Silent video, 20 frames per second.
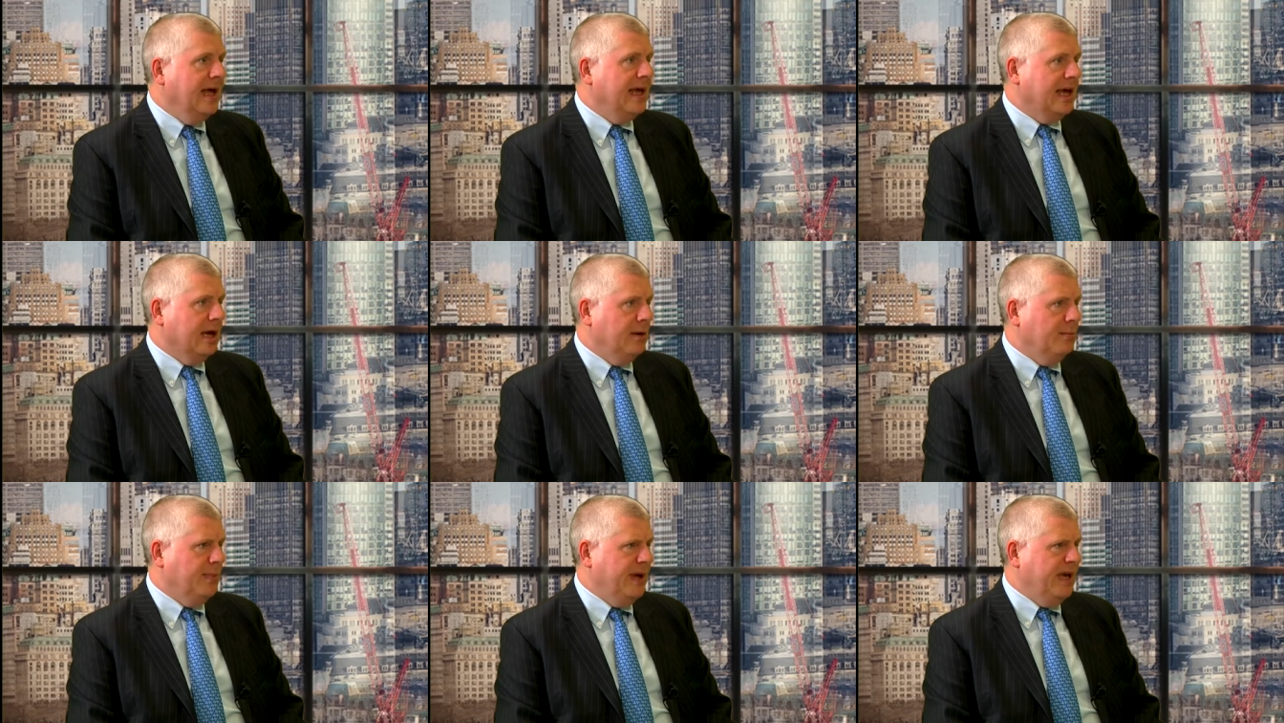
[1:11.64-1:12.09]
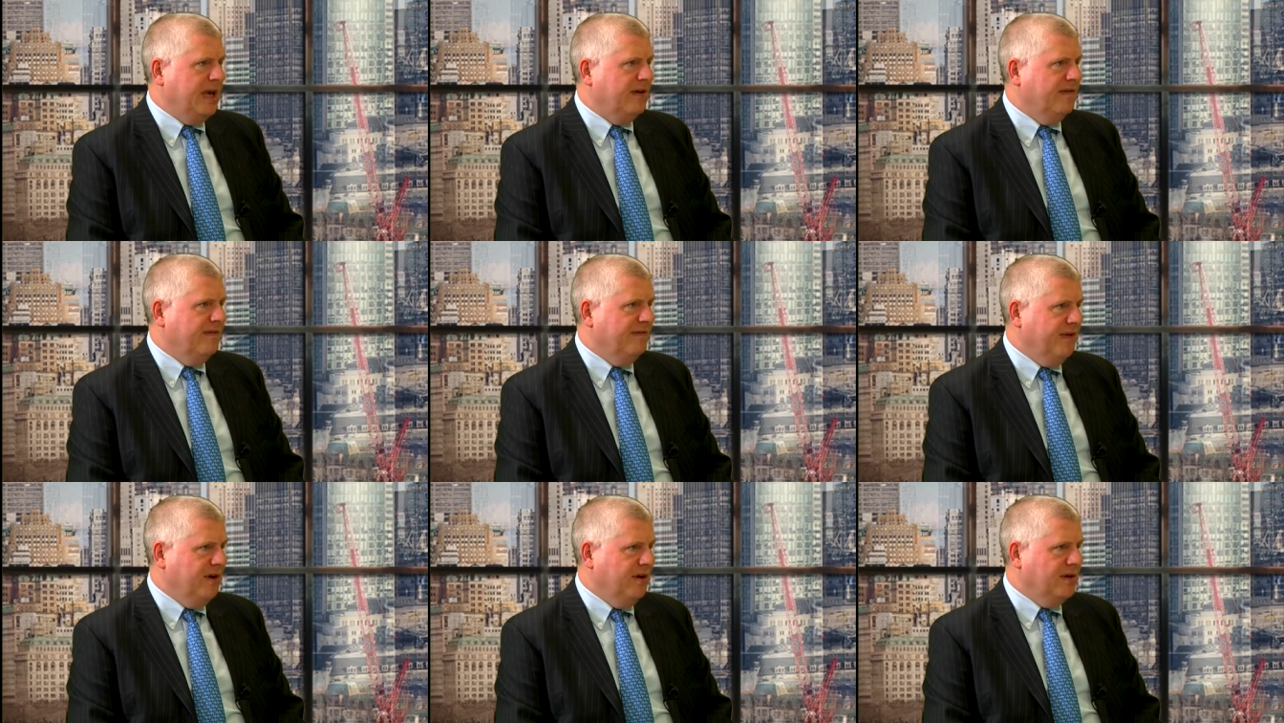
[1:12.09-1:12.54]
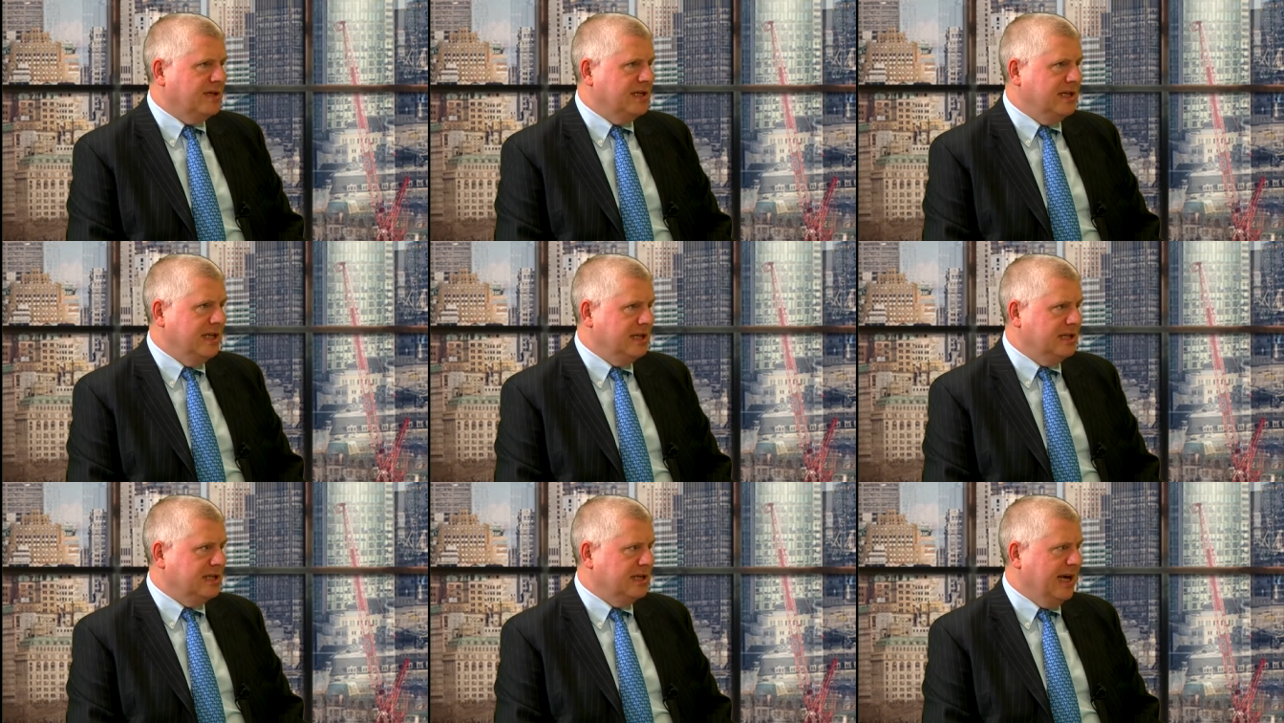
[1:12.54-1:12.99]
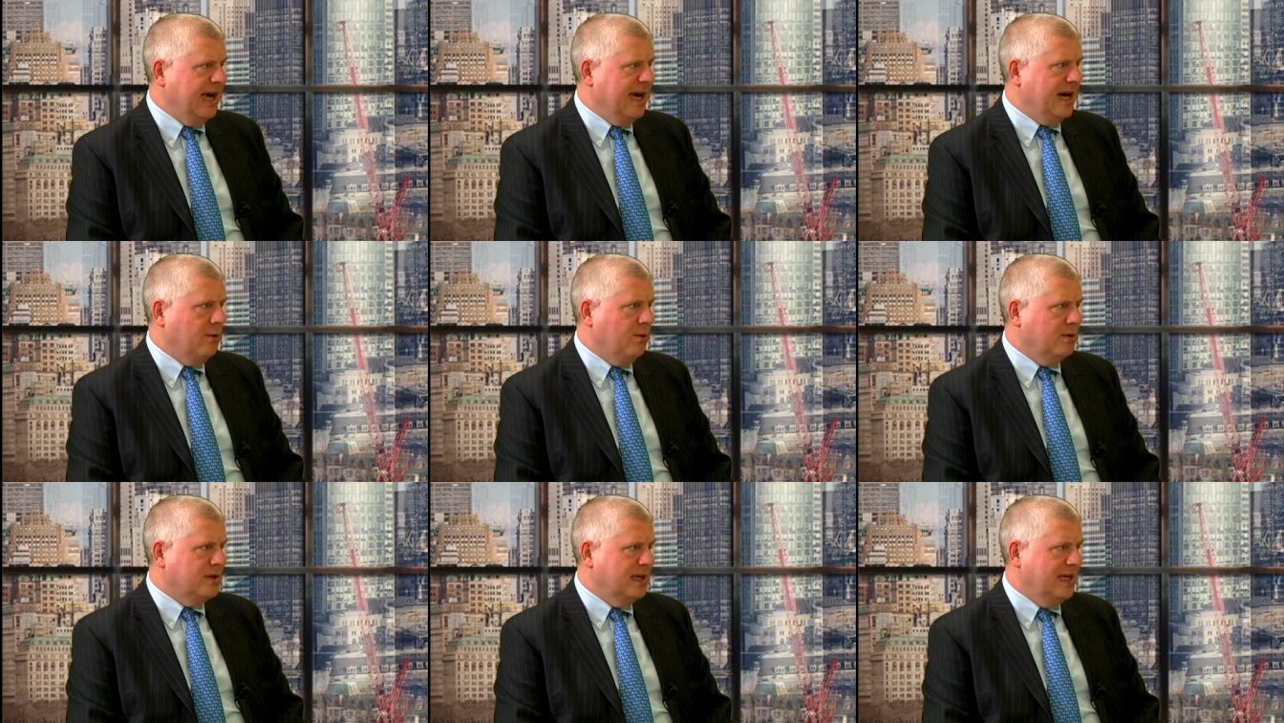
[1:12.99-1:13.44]
can be converted into
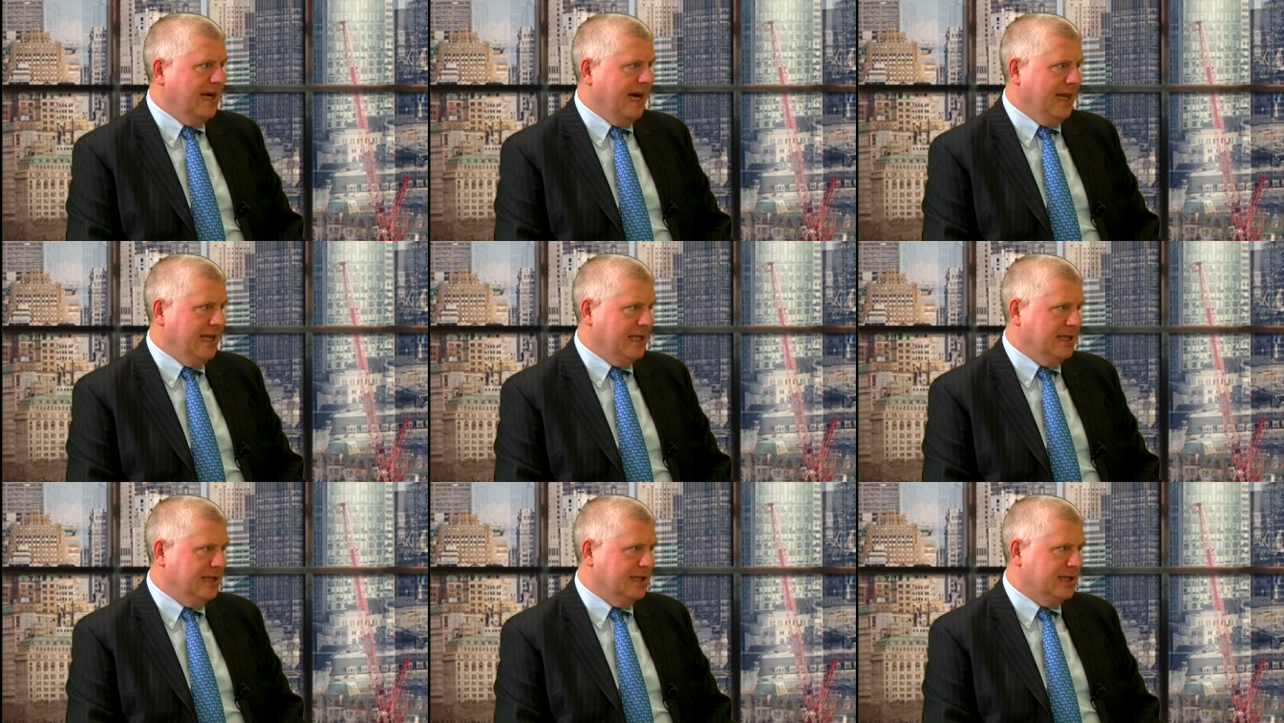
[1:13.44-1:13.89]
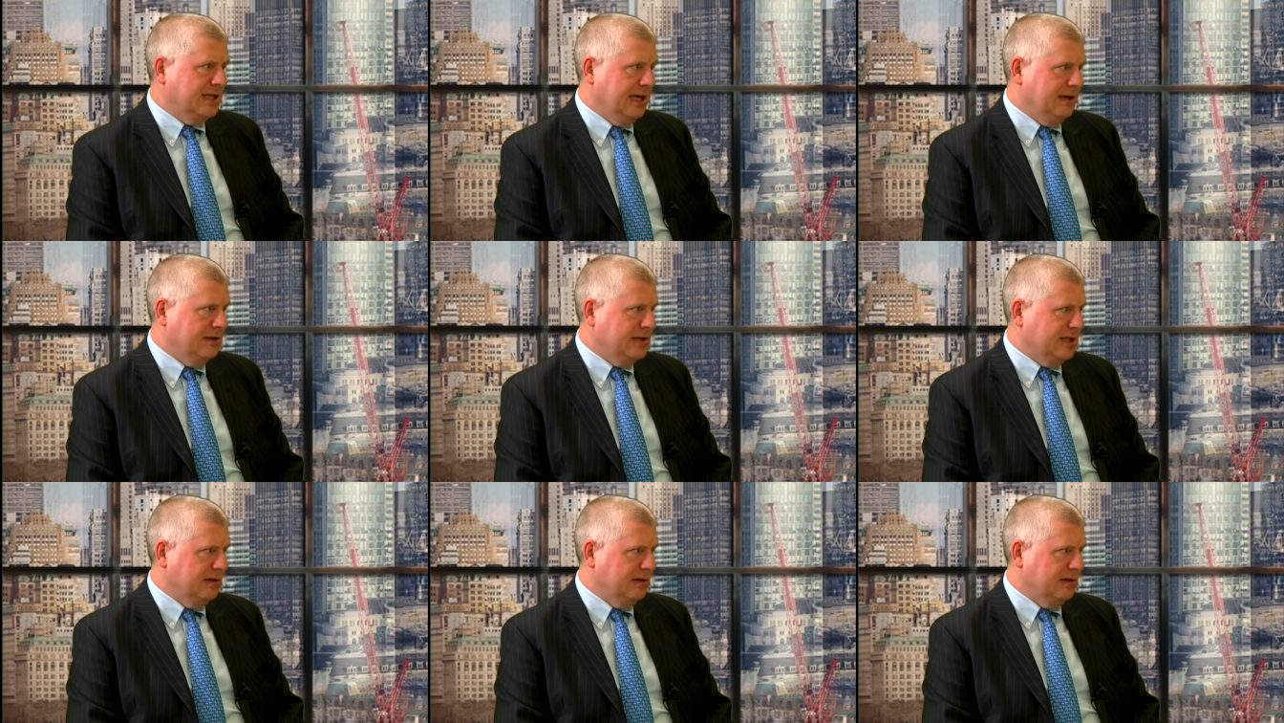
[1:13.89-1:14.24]
equity at a discount.